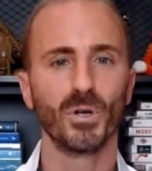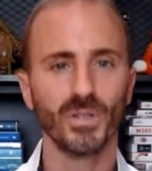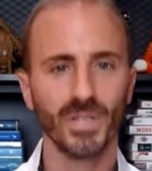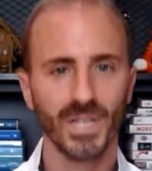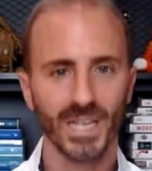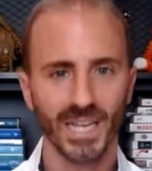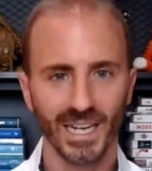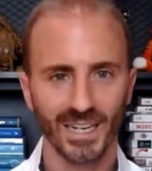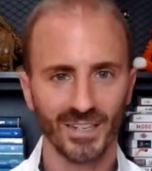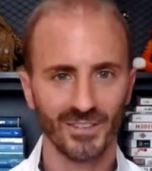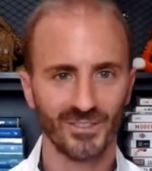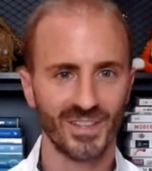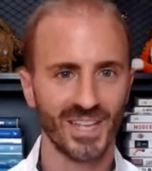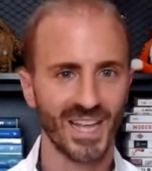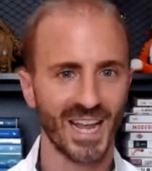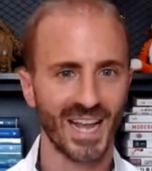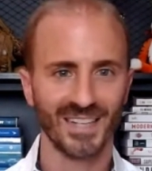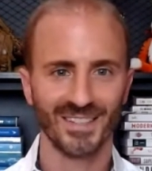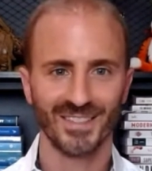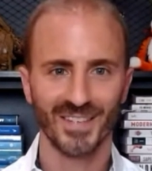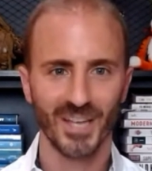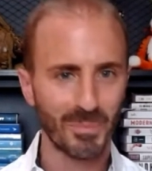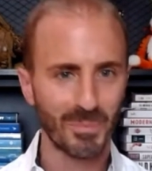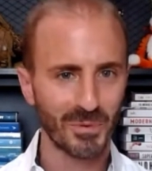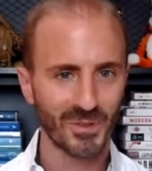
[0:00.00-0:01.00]
Bullying is
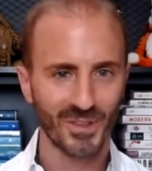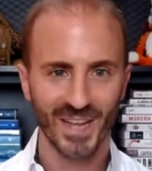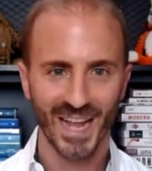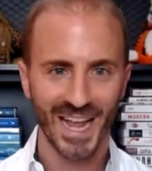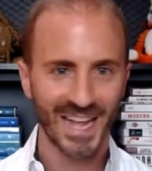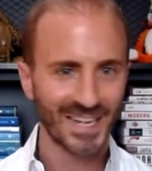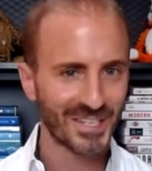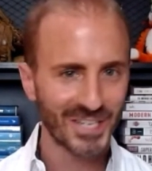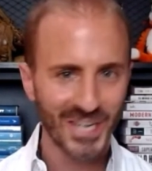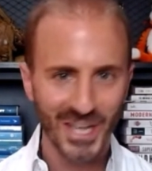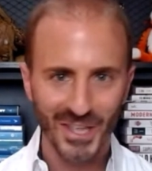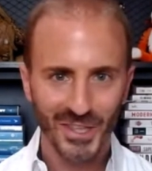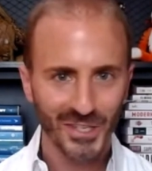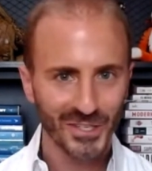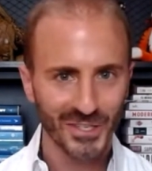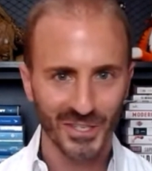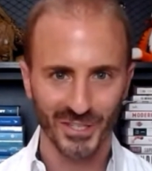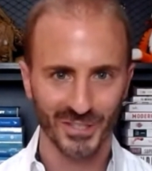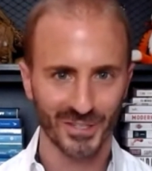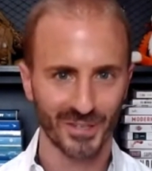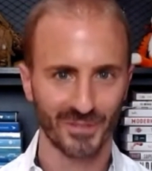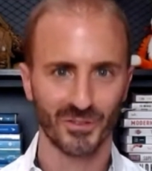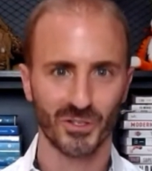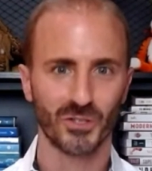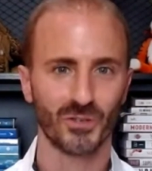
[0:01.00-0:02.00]
the
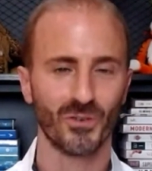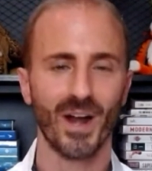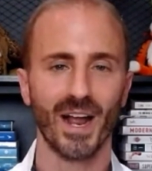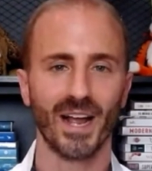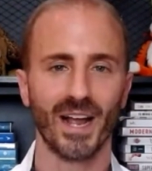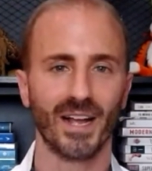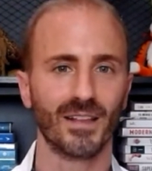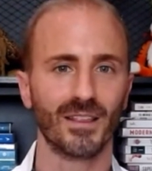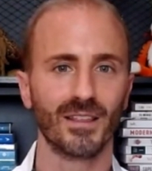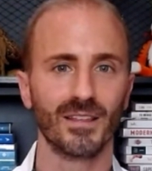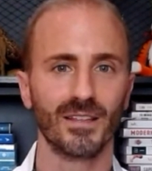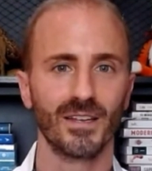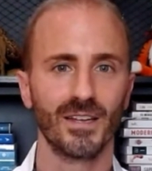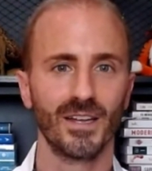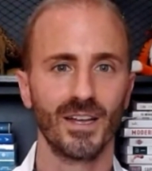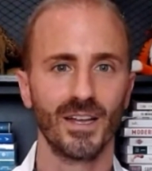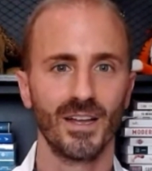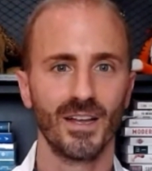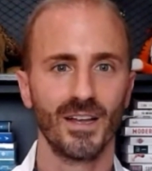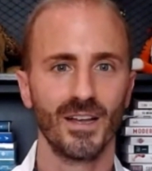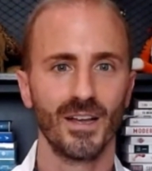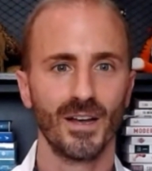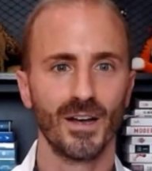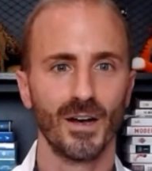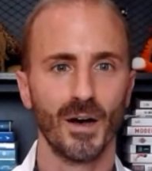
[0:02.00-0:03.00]
antithesis of strength.
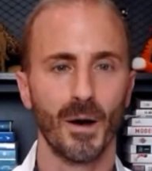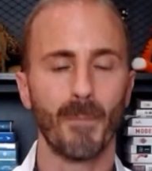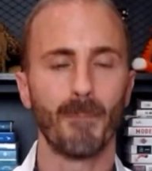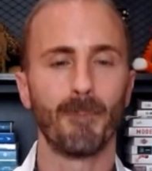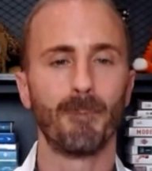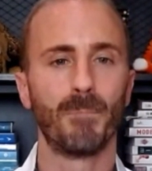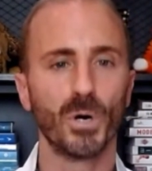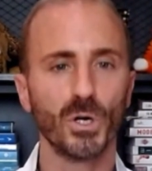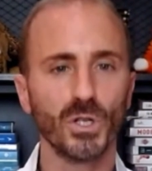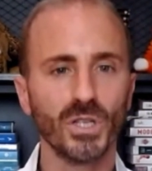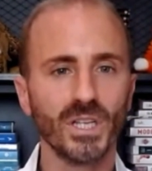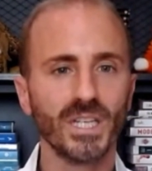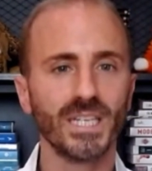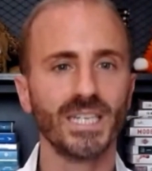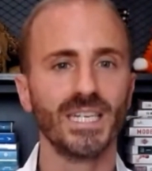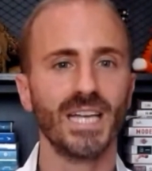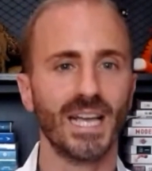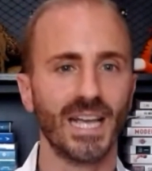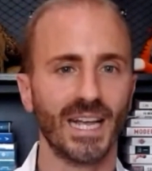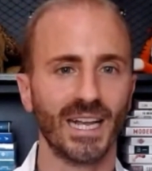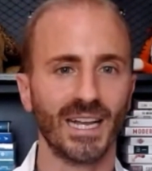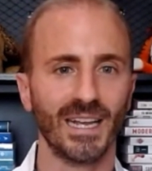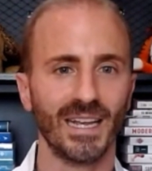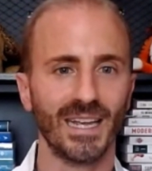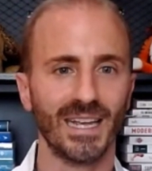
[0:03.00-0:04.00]

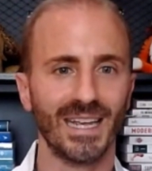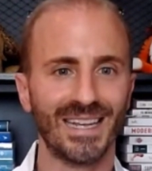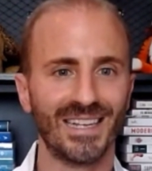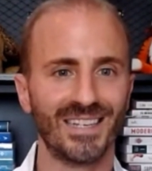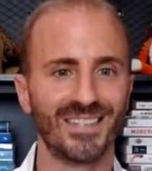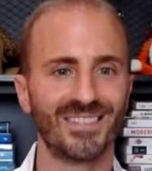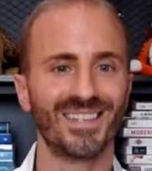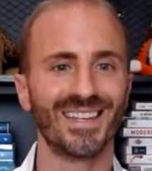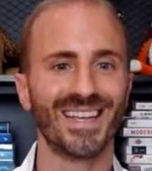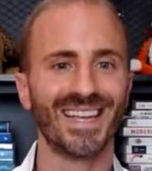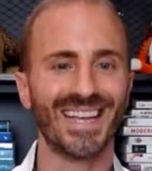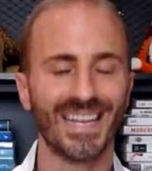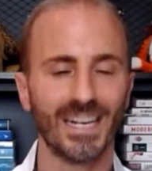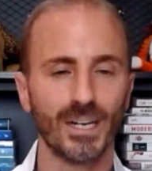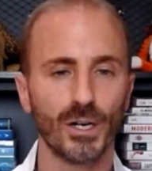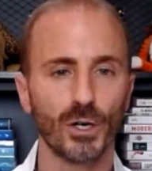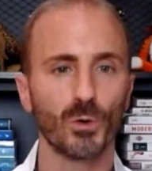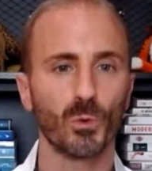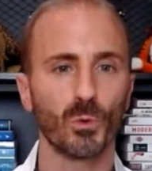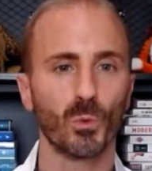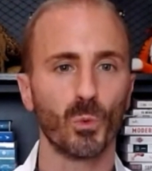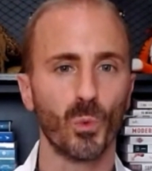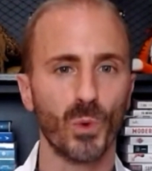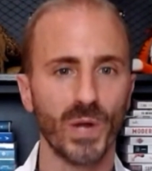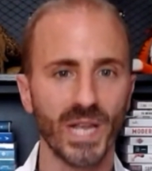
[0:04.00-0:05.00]
Bullying is inner
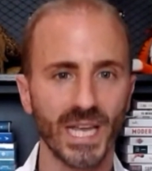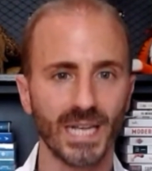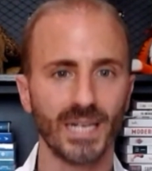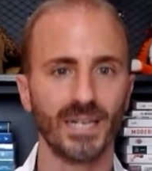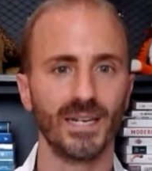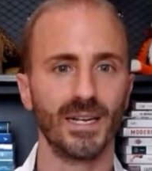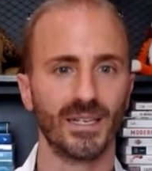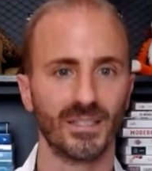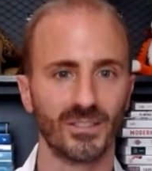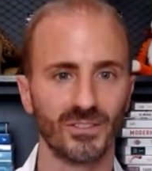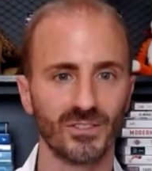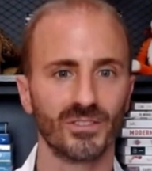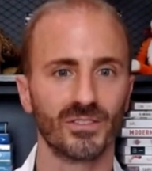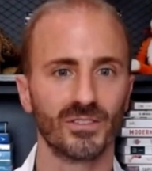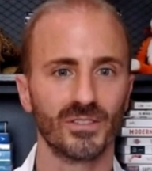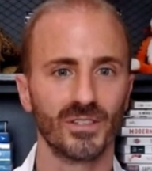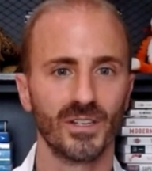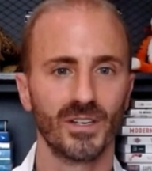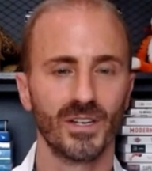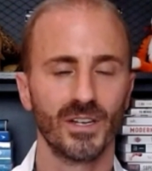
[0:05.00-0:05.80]
weakness.